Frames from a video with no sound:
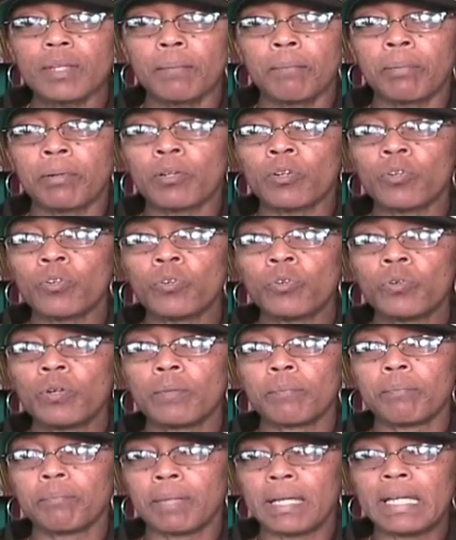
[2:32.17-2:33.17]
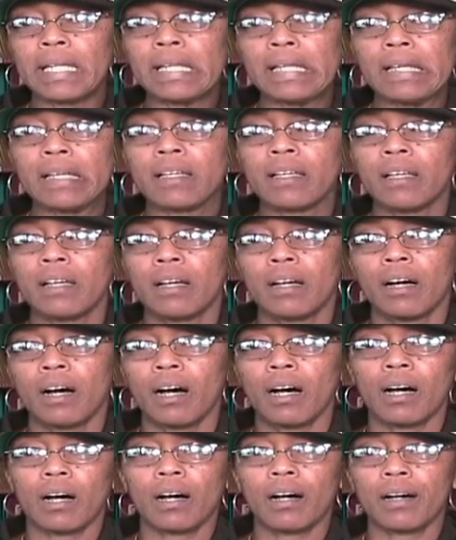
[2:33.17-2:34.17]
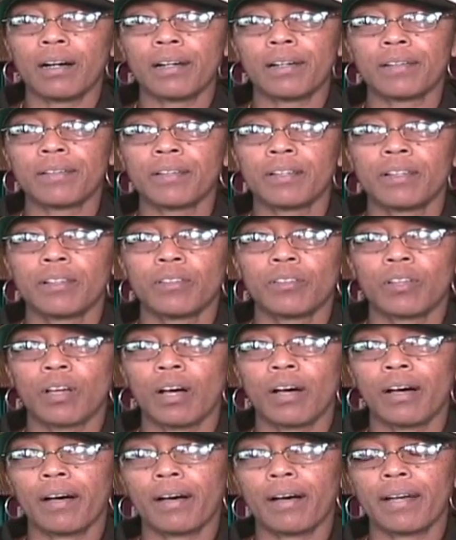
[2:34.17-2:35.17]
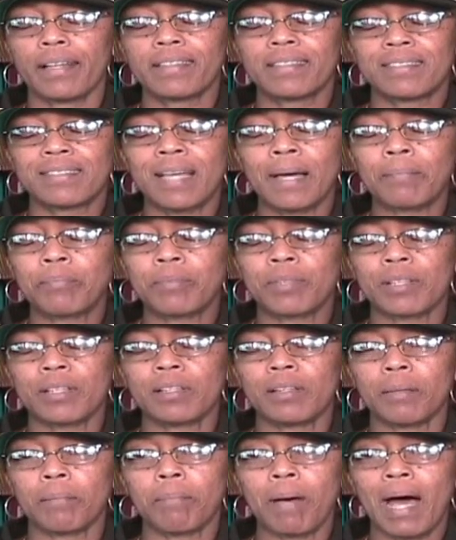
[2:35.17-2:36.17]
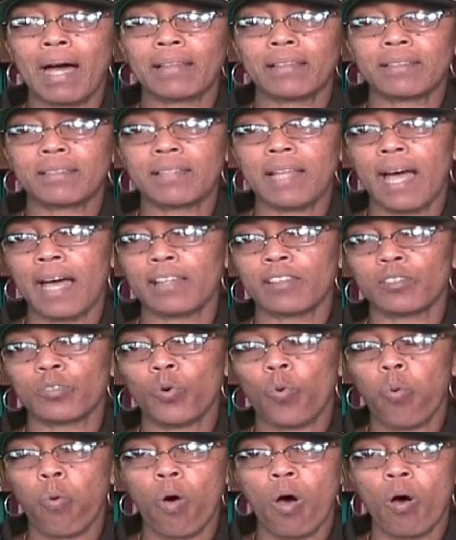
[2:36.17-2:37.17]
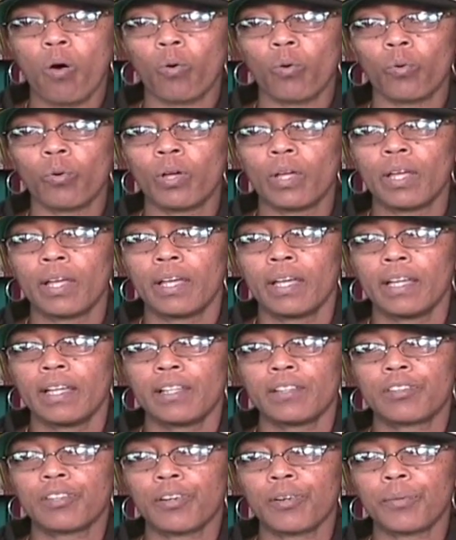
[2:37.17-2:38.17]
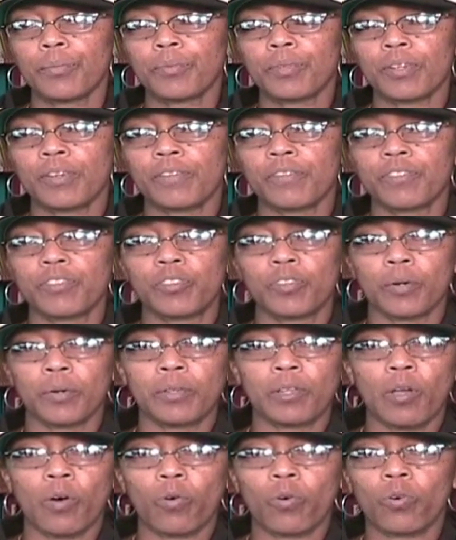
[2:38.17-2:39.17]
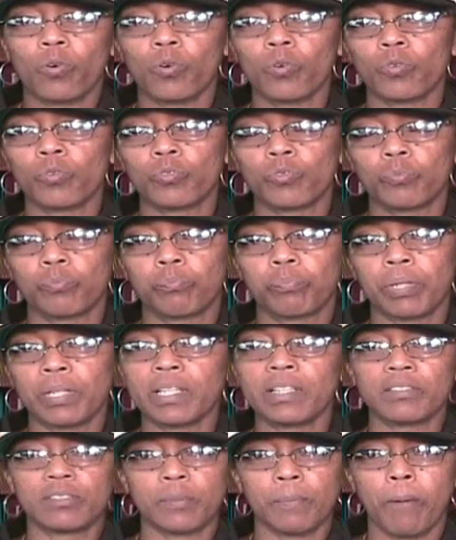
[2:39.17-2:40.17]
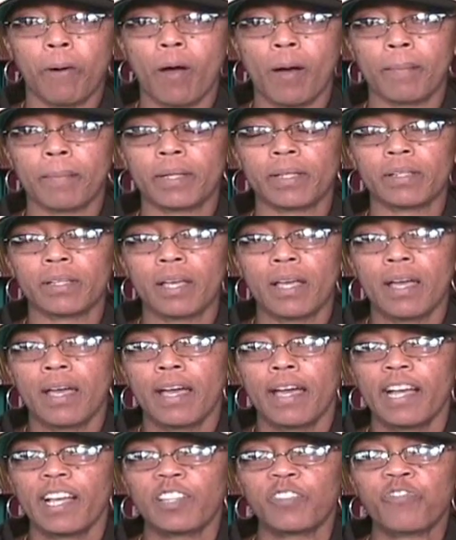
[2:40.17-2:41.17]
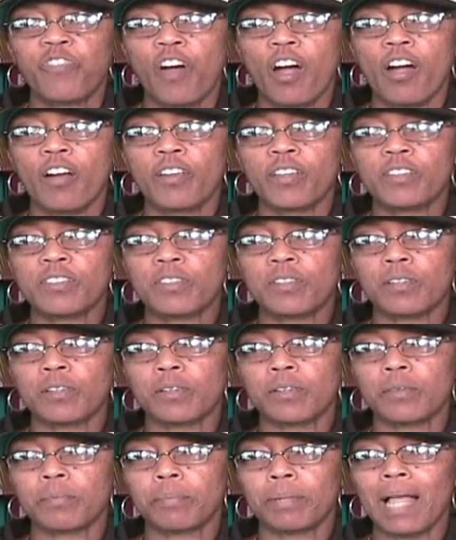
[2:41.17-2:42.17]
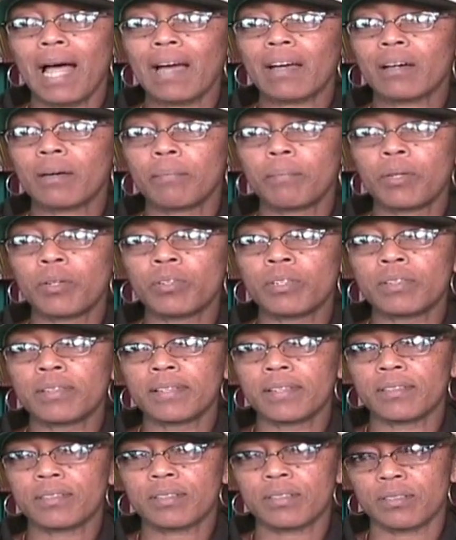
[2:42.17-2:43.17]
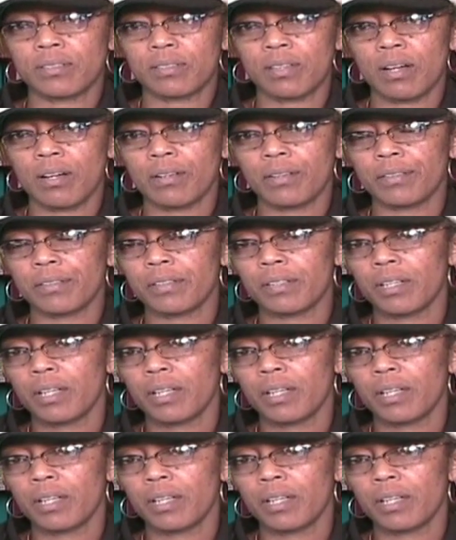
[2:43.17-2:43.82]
Blue meaning accepted by the status quo in terms of your local police department. As far as the black community is concerned,